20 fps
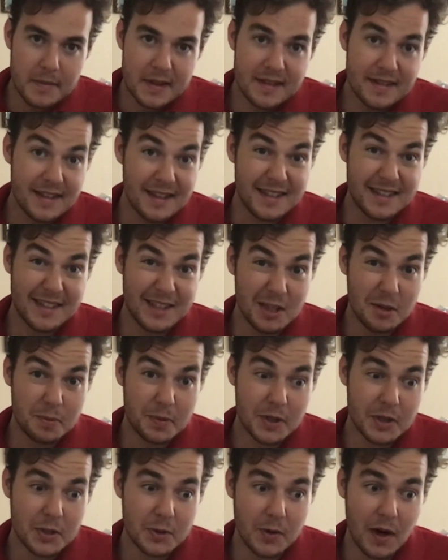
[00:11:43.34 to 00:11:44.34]
the steel
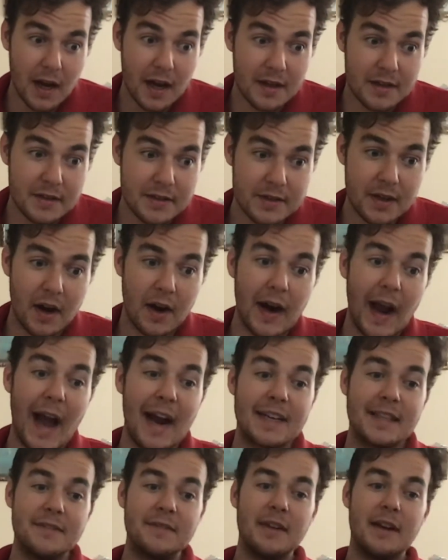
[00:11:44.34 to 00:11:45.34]
push rods are
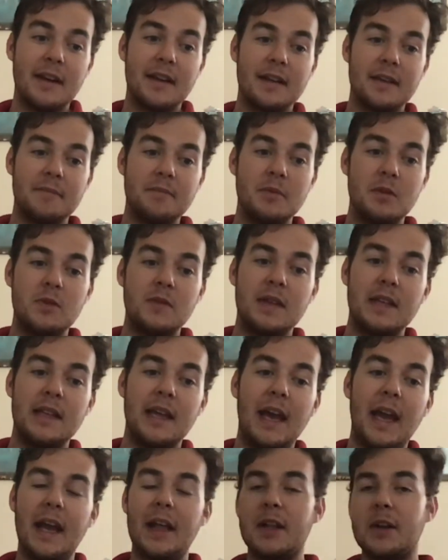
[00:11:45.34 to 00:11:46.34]
activated, moving
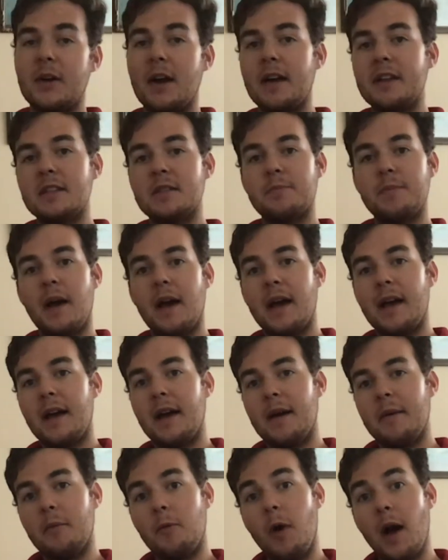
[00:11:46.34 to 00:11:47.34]
the ailerons by
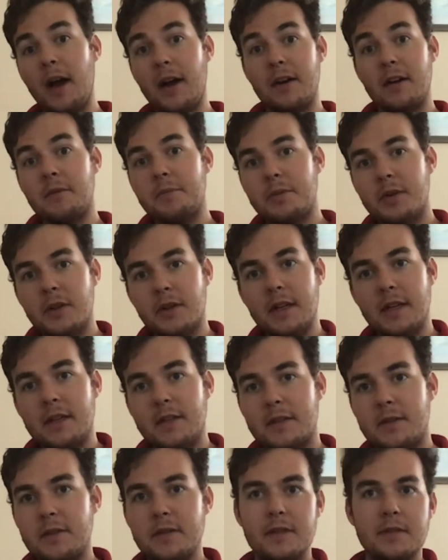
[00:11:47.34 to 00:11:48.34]
wire and pulley.
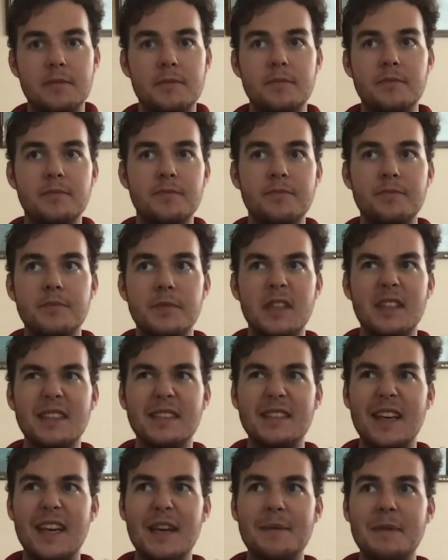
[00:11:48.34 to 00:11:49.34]
So it's the
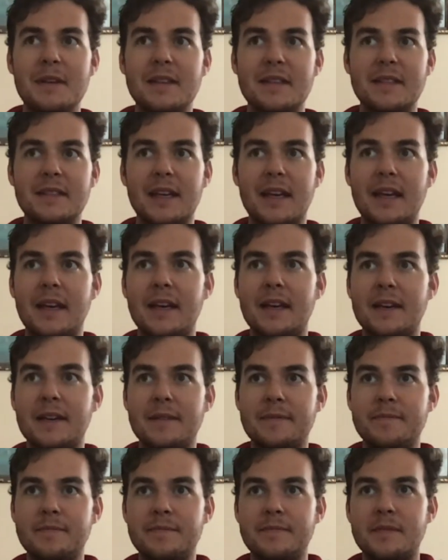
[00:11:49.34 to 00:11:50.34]
same as
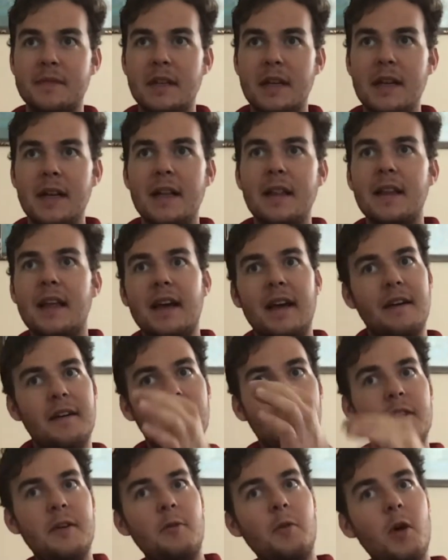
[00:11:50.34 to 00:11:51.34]

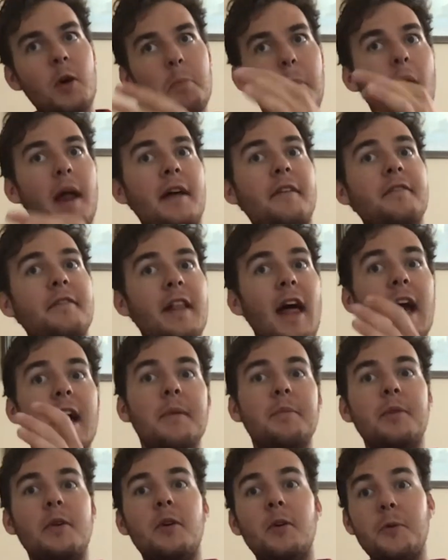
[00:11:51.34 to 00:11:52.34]
the rope on a
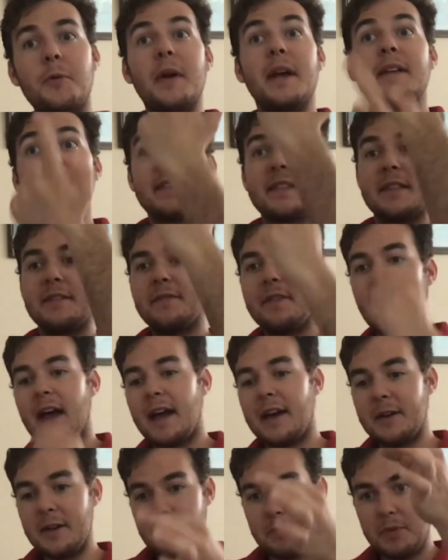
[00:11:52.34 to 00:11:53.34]
flagpole raising the
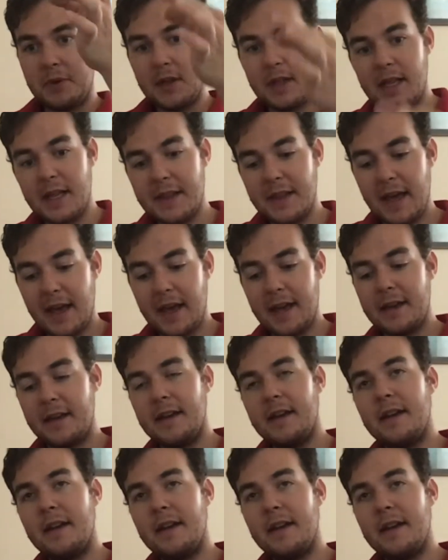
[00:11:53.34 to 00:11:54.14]
flag. You pull on that,